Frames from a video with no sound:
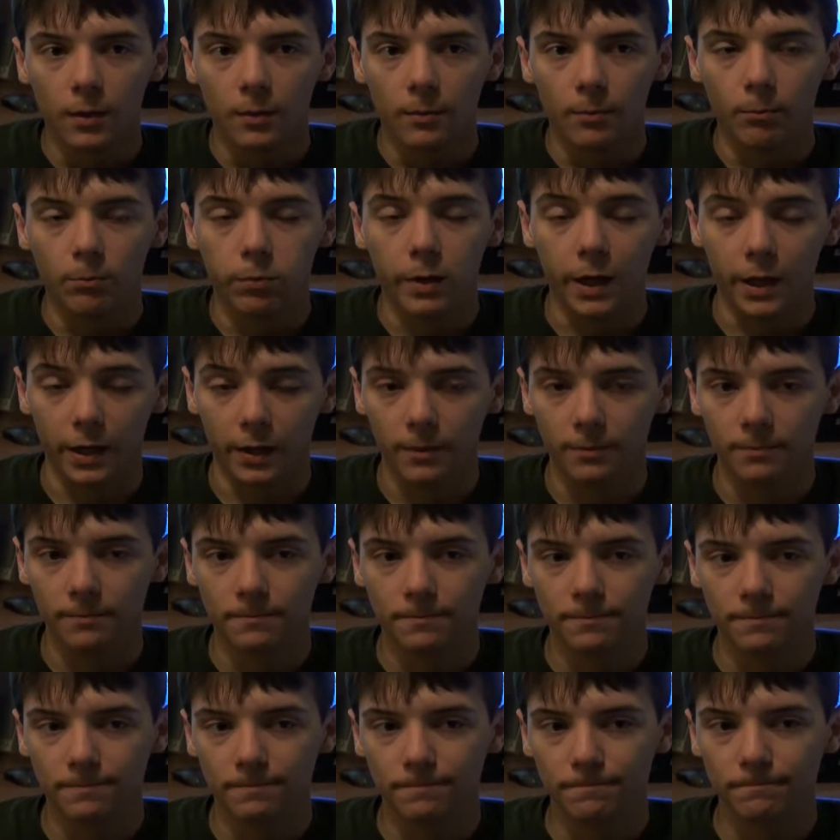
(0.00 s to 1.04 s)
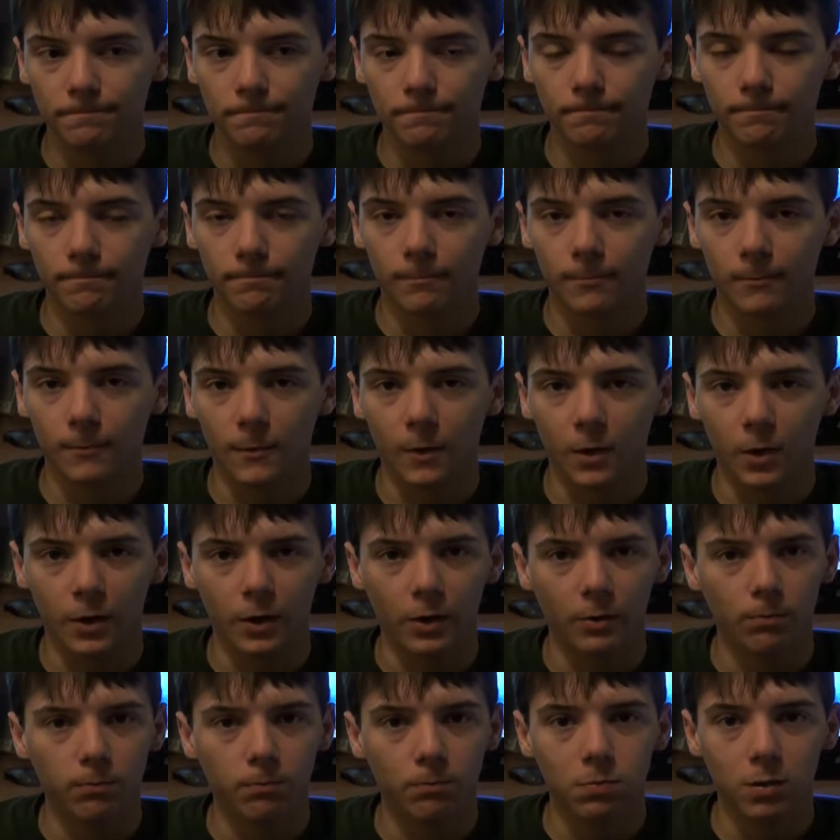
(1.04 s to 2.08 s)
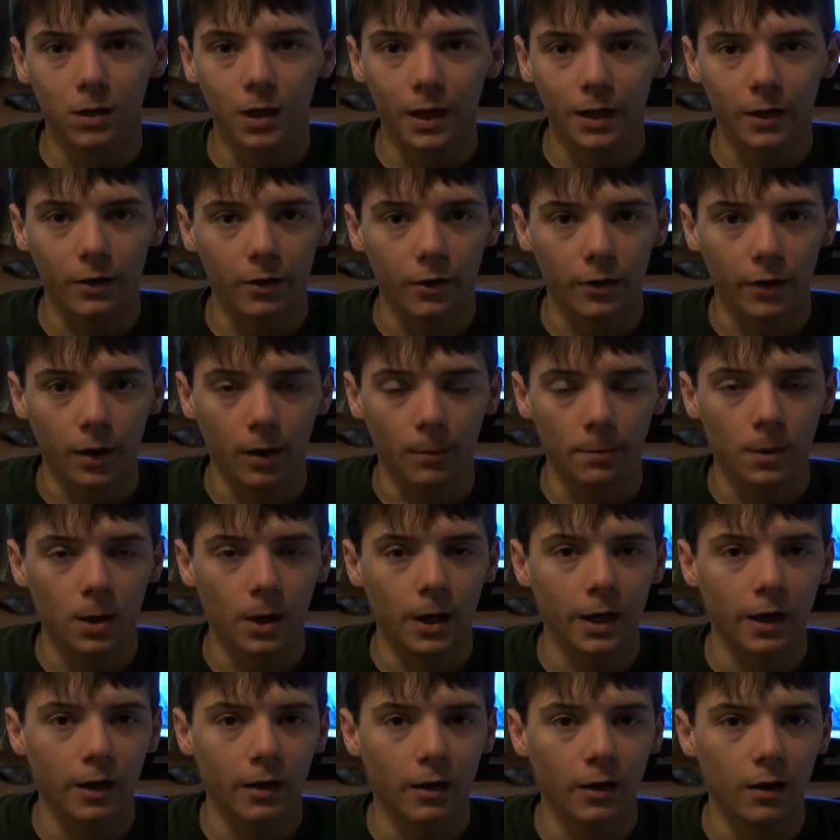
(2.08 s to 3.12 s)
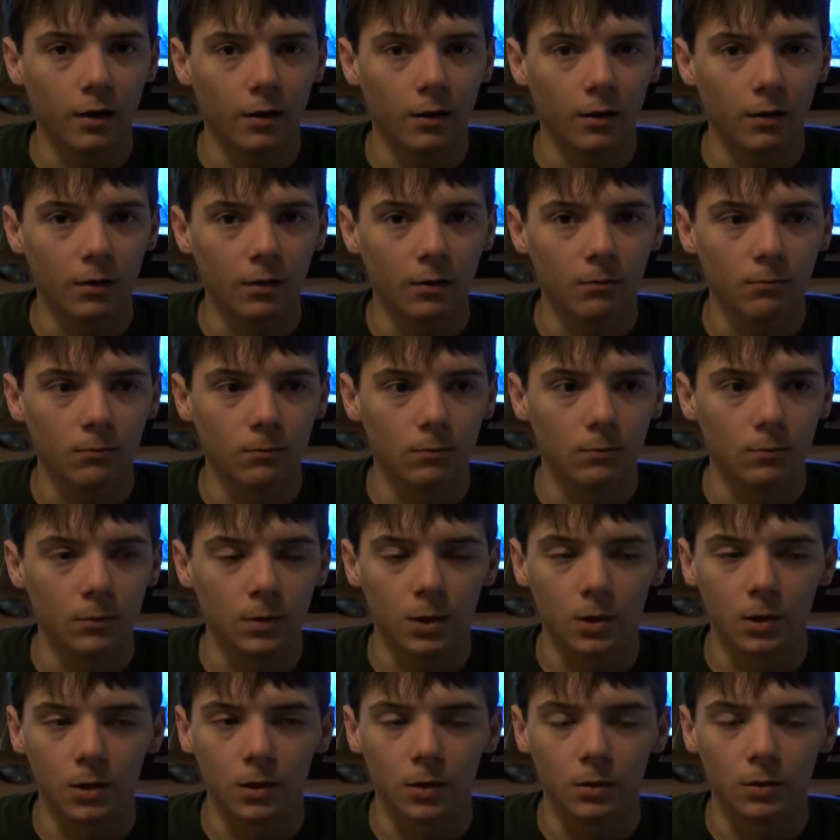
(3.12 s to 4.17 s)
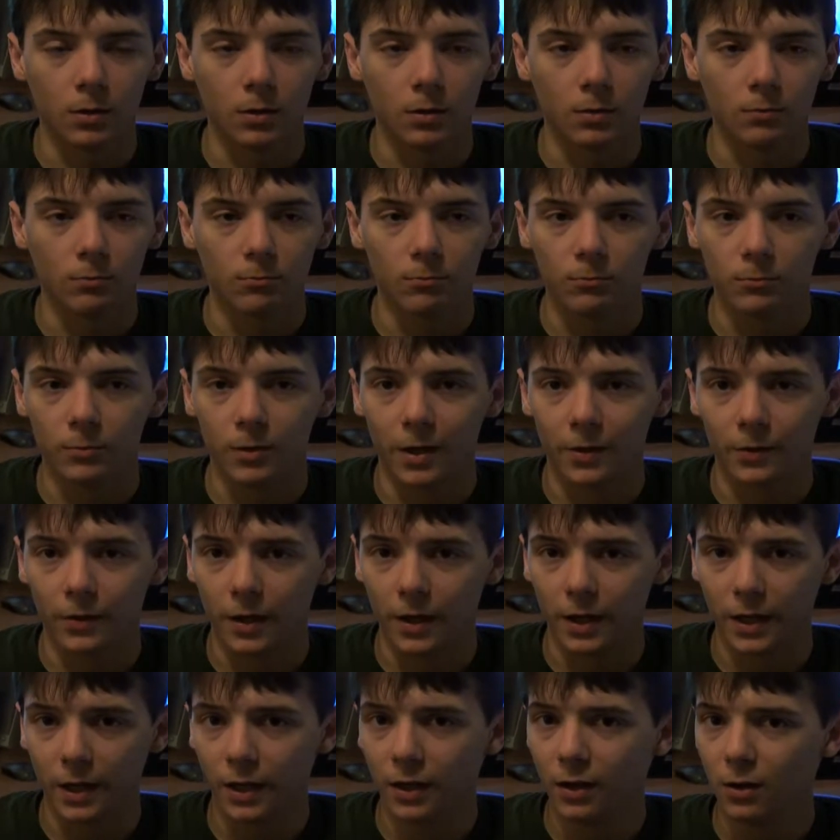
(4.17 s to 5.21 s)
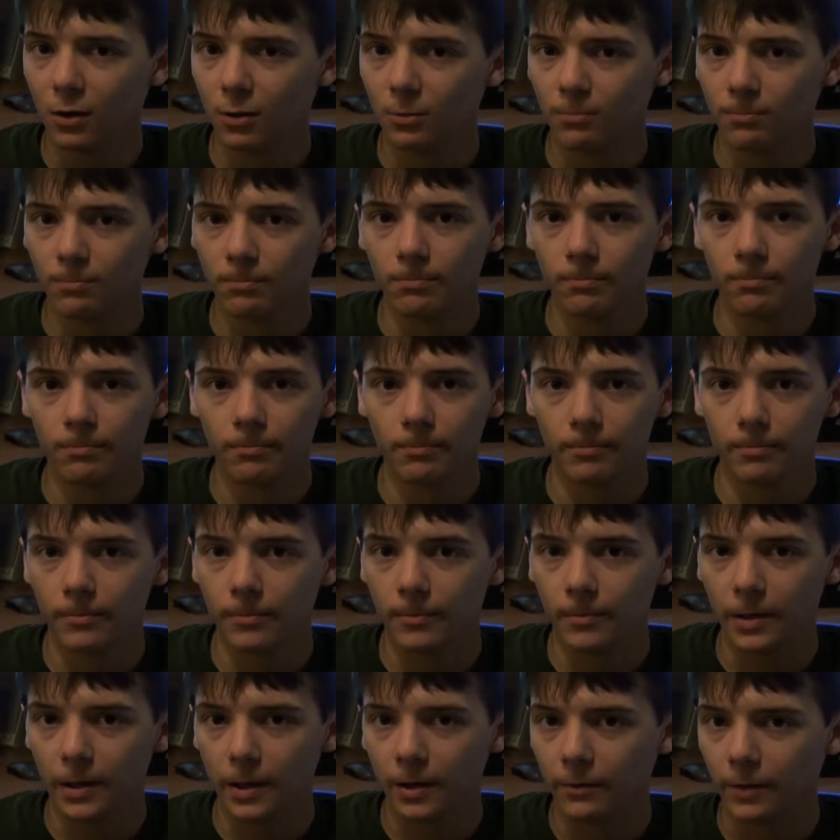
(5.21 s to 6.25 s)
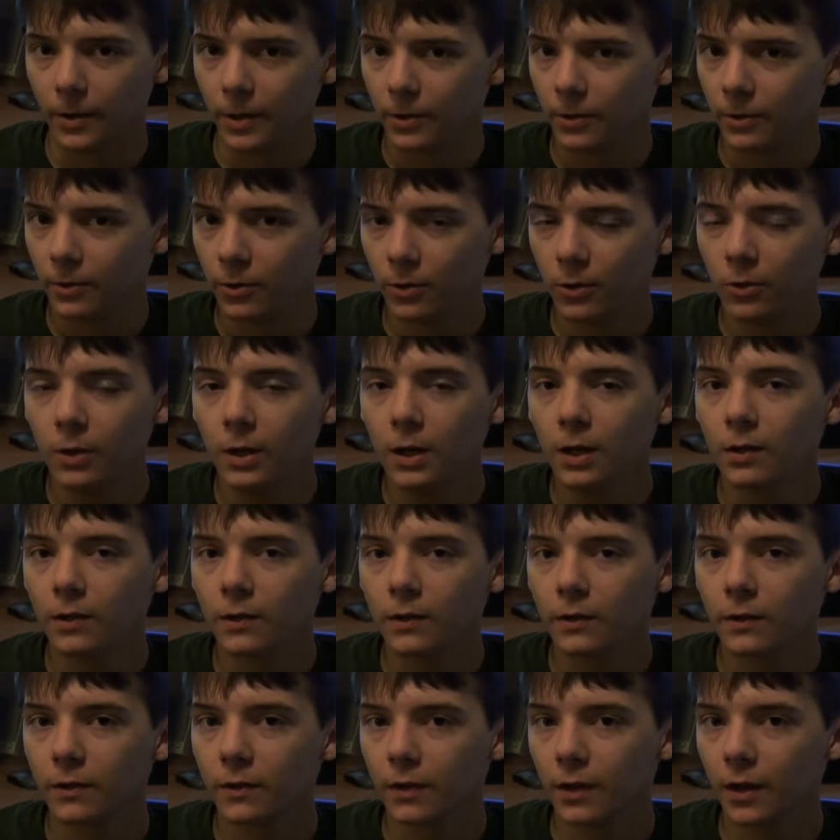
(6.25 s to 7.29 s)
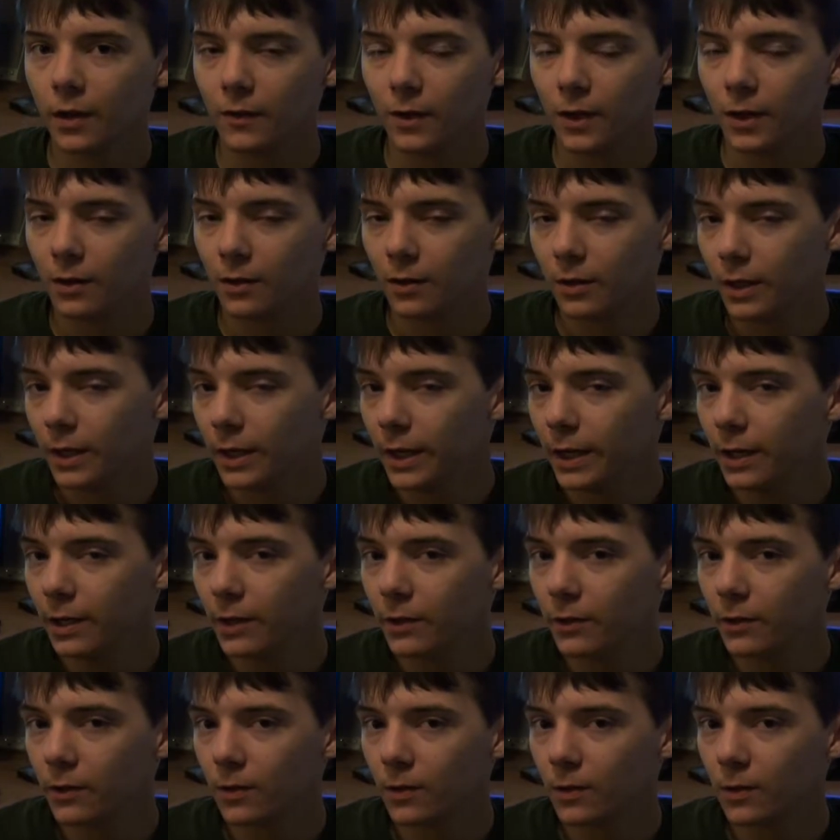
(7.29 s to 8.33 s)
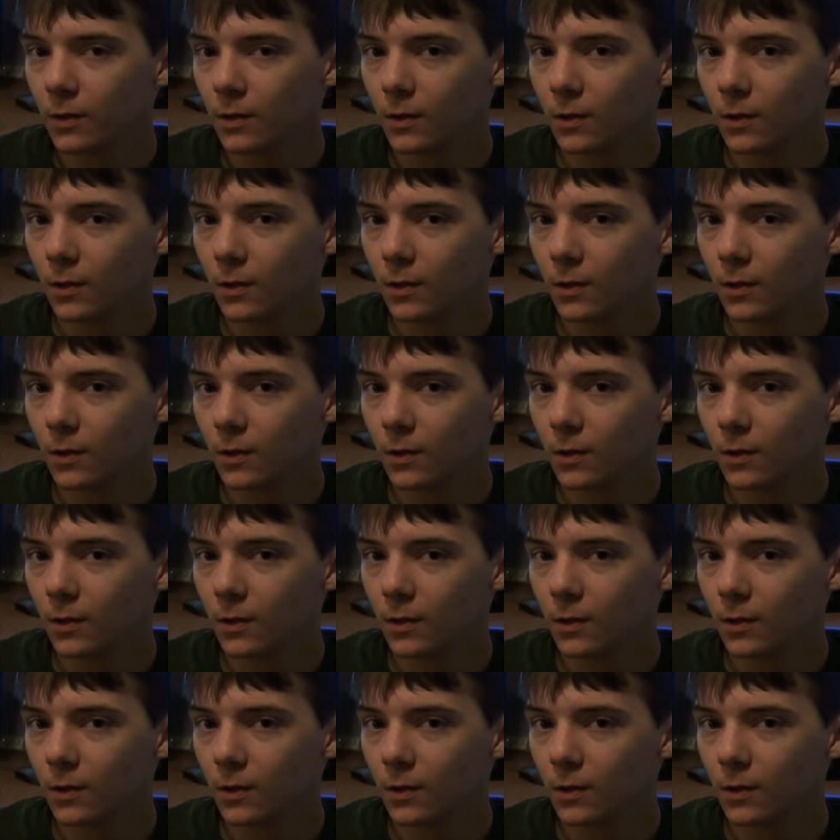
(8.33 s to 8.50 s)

But are you planning on upgrading it every year? Every 2 years? Every 3 years?